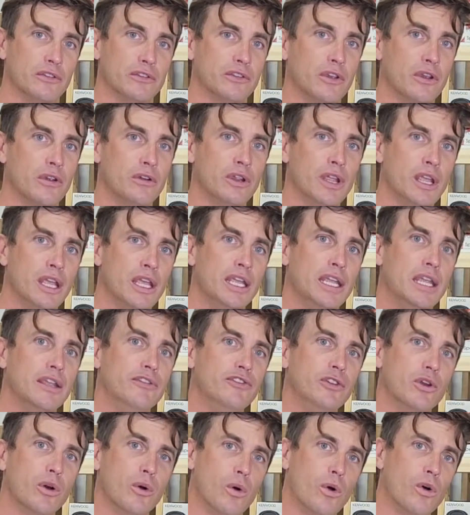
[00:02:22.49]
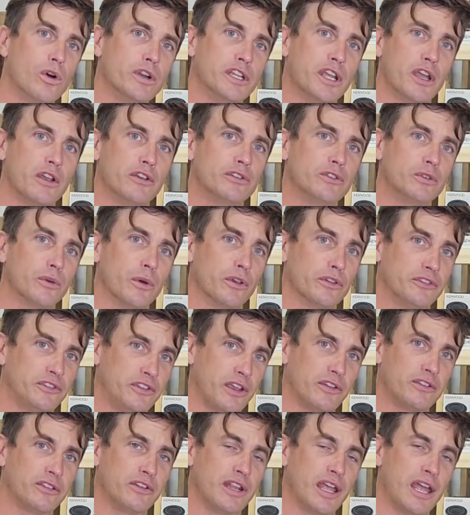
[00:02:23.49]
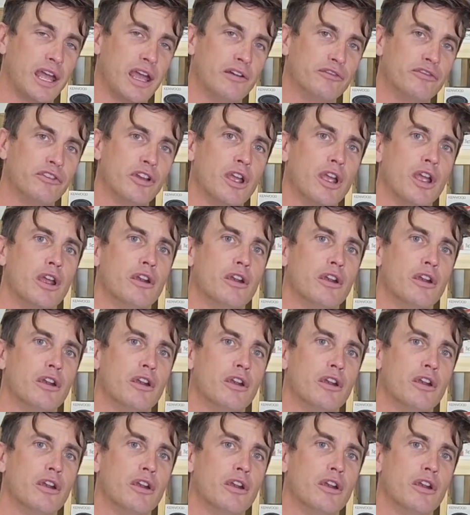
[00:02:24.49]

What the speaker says: So if your audio source doesn't have